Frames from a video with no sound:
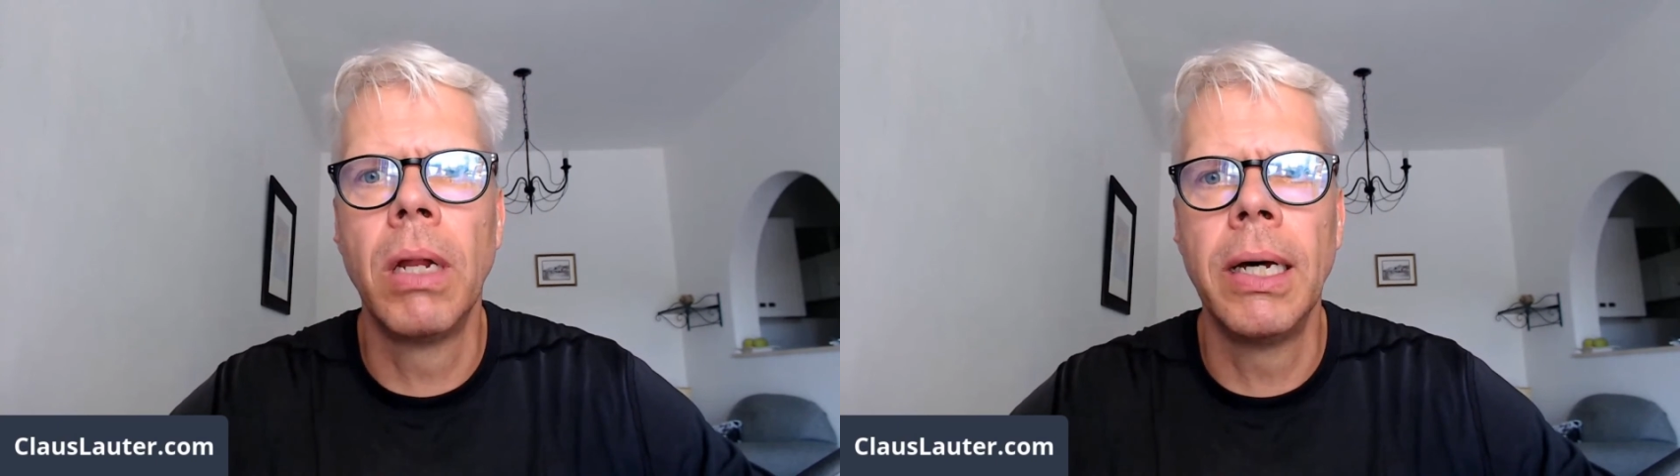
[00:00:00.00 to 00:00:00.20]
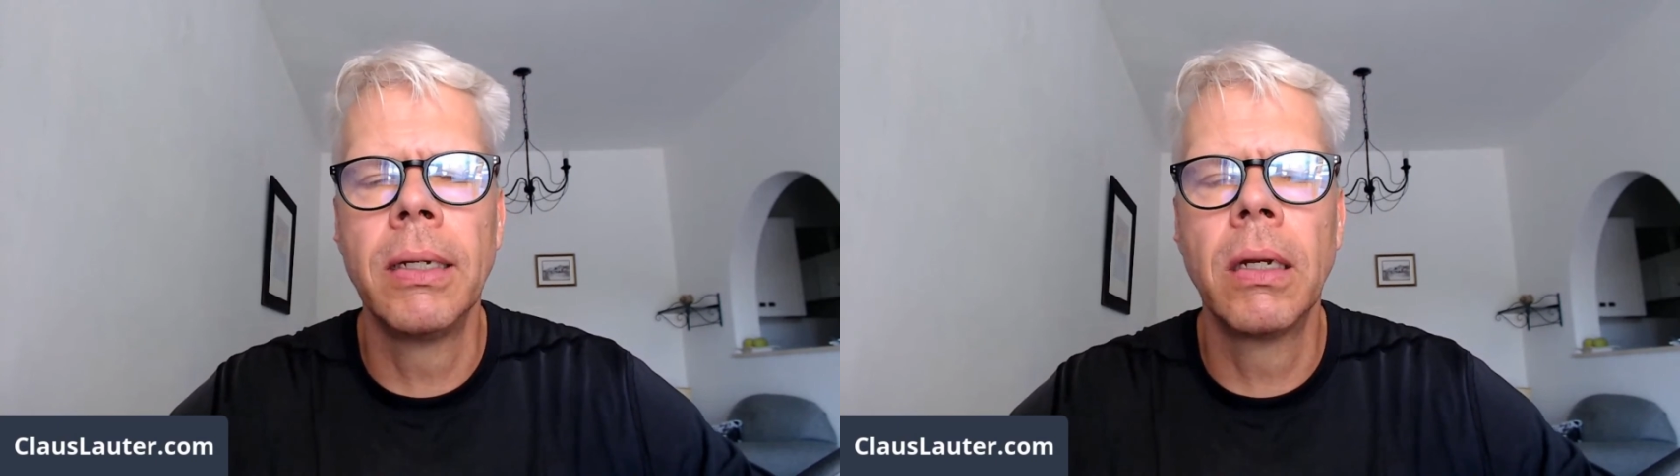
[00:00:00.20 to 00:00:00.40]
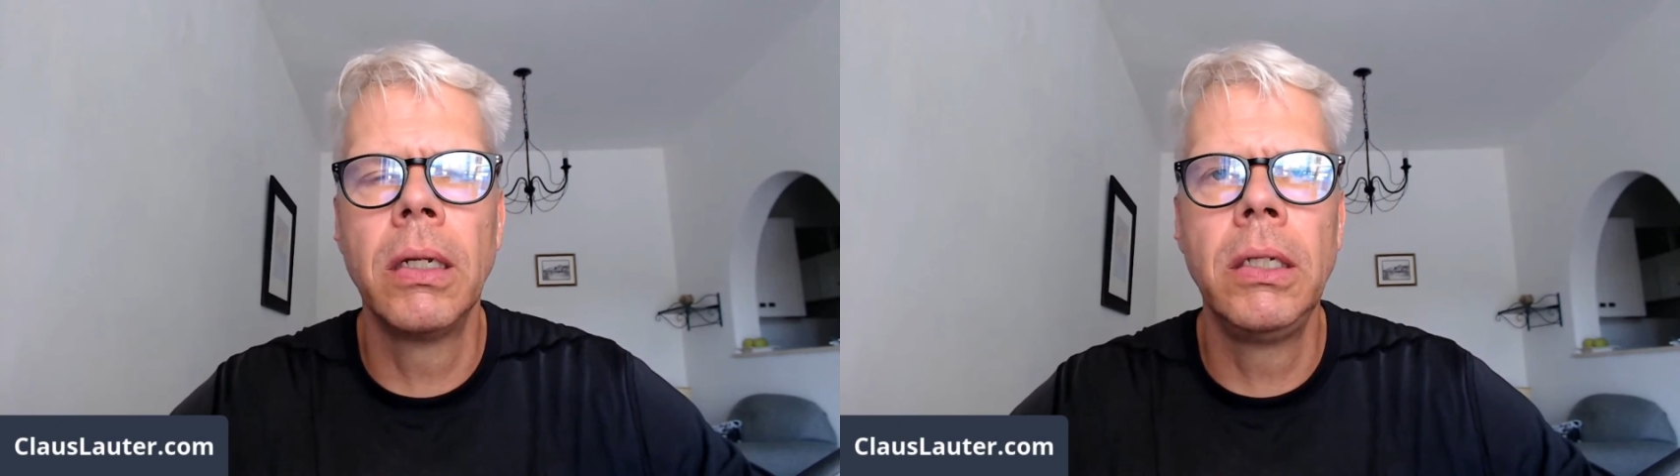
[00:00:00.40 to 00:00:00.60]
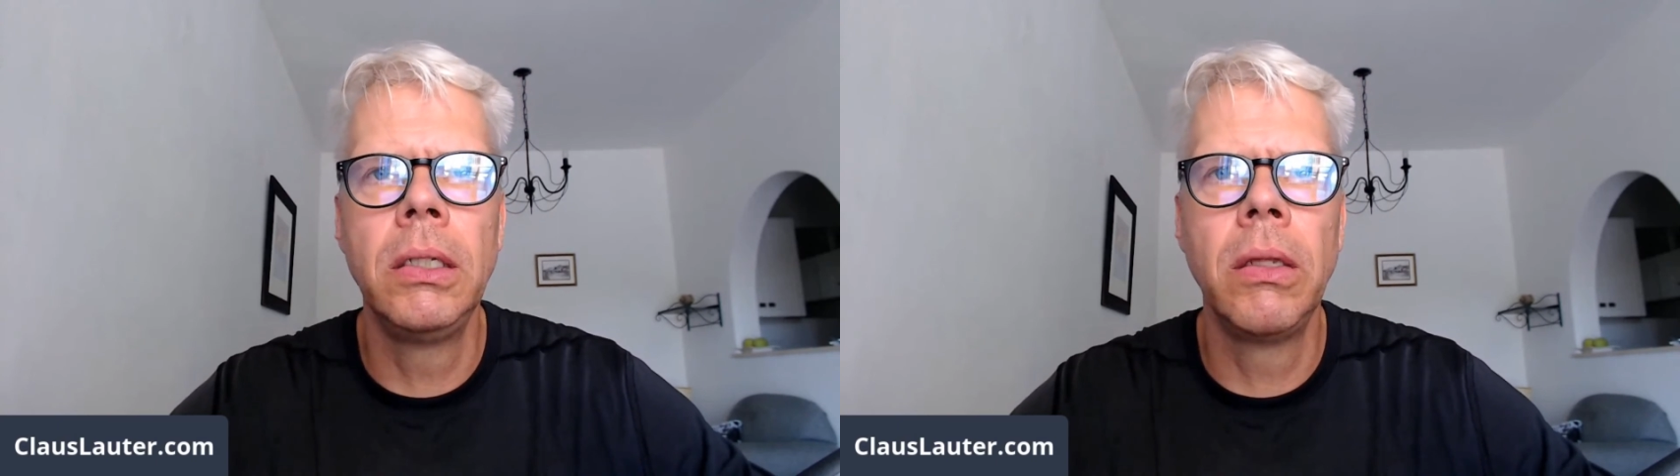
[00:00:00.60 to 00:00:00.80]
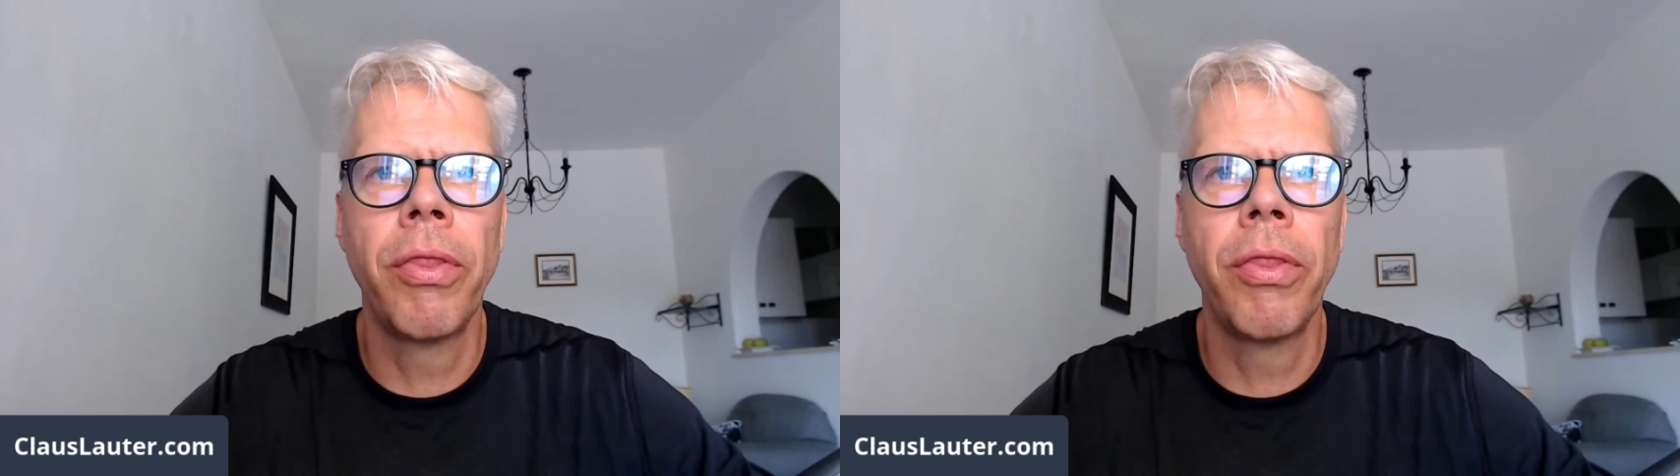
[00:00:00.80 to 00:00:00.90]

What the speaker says: blindly